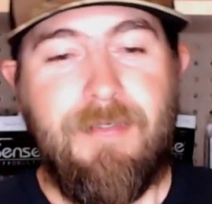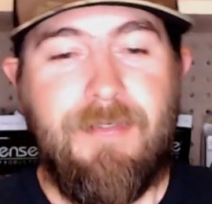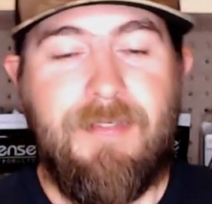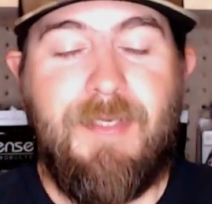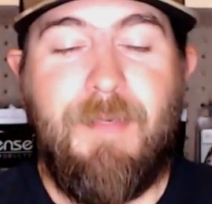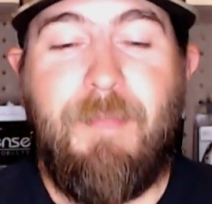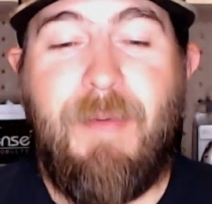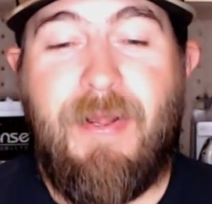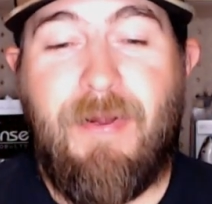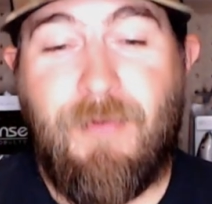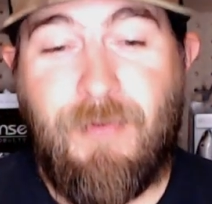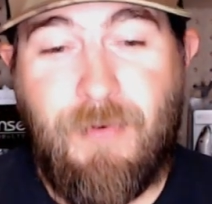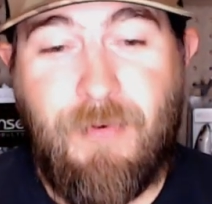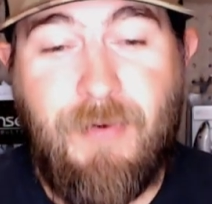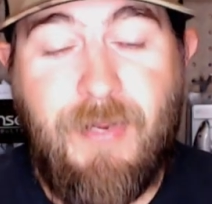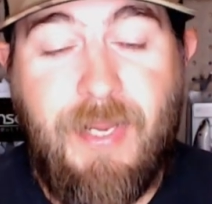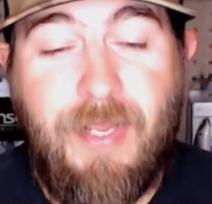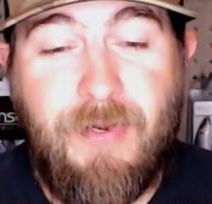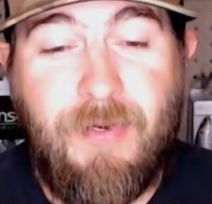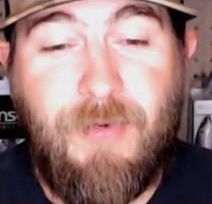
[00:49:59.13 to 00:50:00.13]
You better
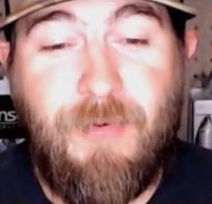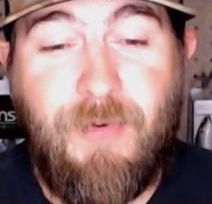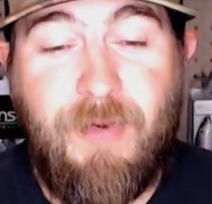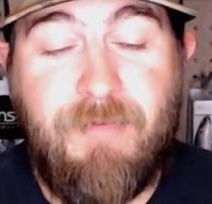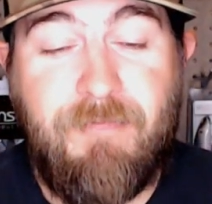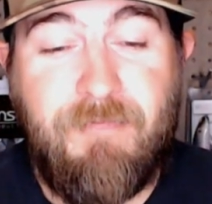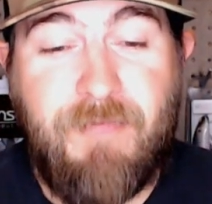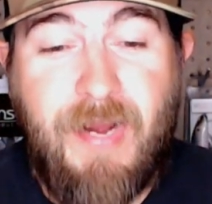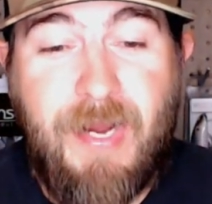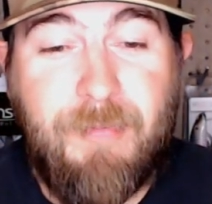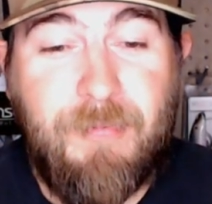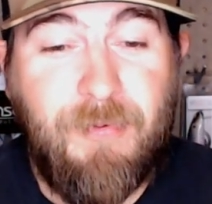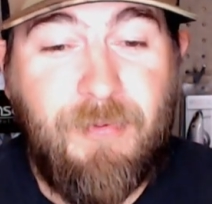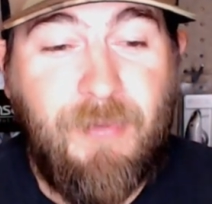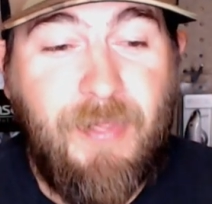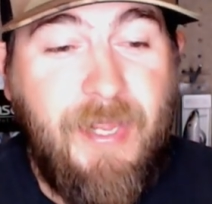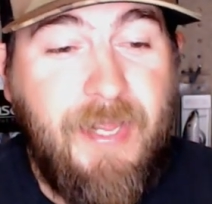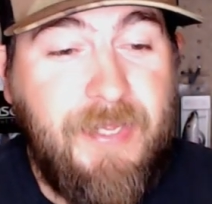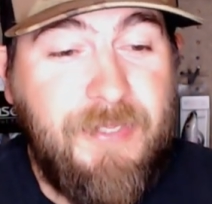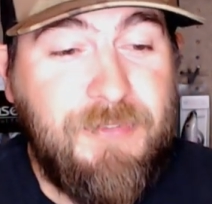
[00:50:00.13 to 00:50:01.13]
learn how to grip
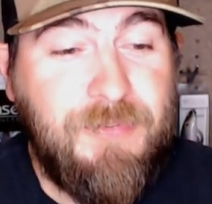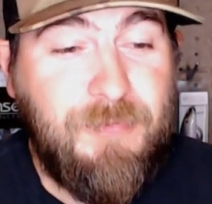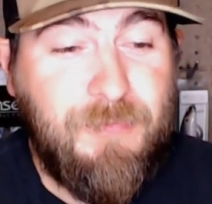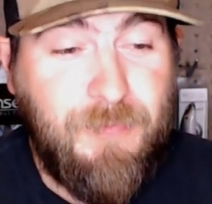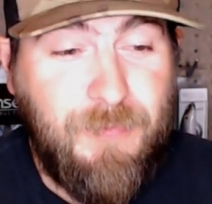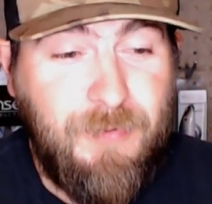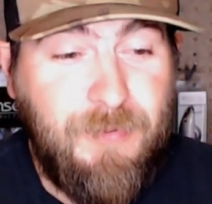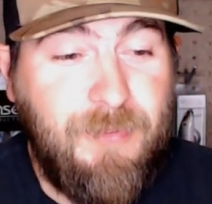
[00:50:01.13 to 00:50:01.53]
fiberglass really,